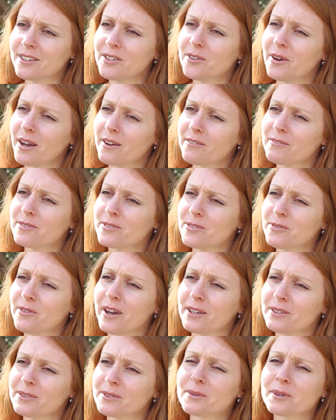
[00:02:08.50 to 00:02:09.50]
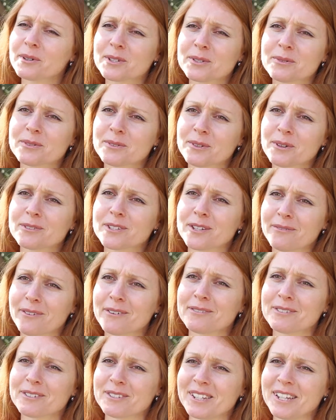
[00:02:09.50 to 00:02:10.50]
you've had the worst results I've
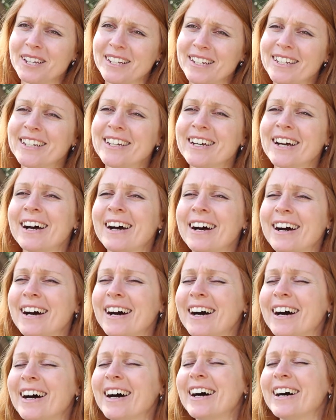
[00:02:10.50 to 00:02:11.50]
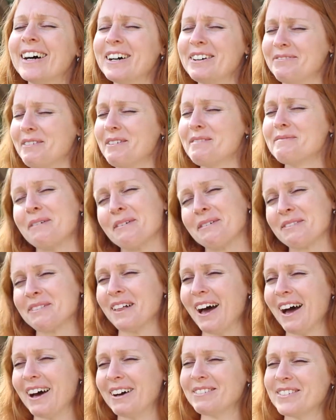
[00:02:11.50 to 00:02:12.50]
ever seen." And we both
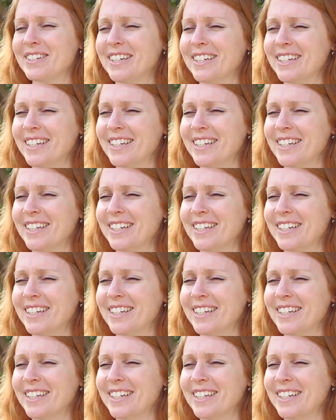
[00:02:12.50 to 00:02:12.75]
laughed.